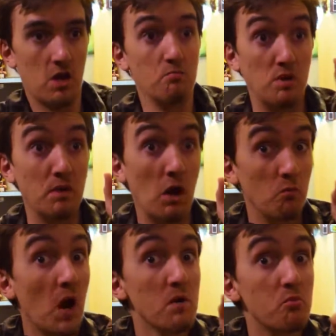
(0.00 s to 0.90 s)
But my
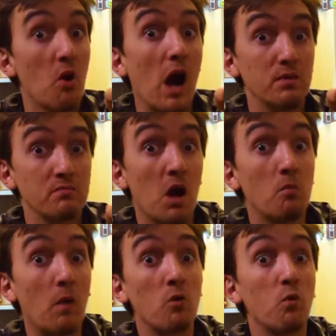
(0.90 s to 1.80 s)
one
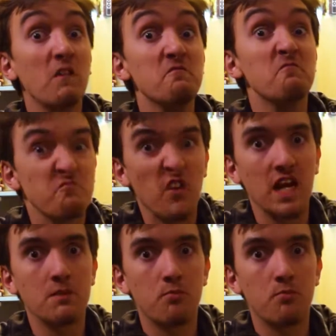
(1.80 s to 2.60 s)
freaking